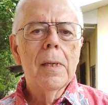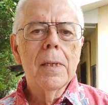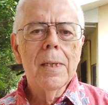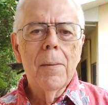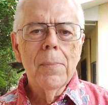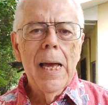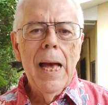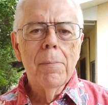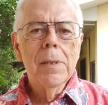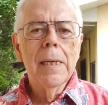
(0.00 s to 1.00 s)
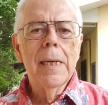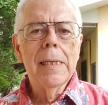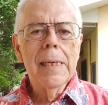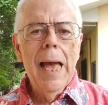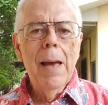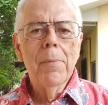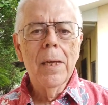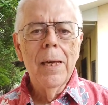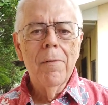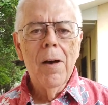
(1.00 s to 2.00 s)
Sometimes it's time to
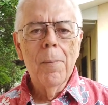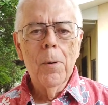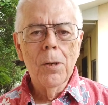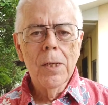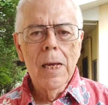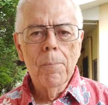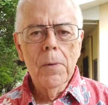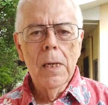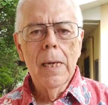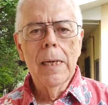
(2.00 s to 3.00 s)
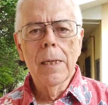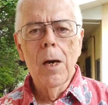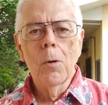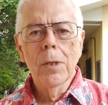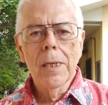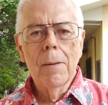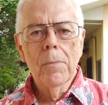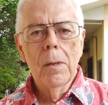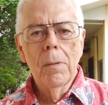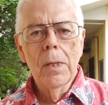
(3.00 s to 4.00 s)
give up on something and go to
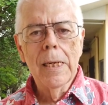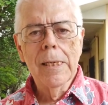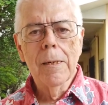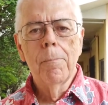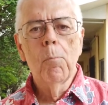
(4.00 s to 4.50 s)
something that's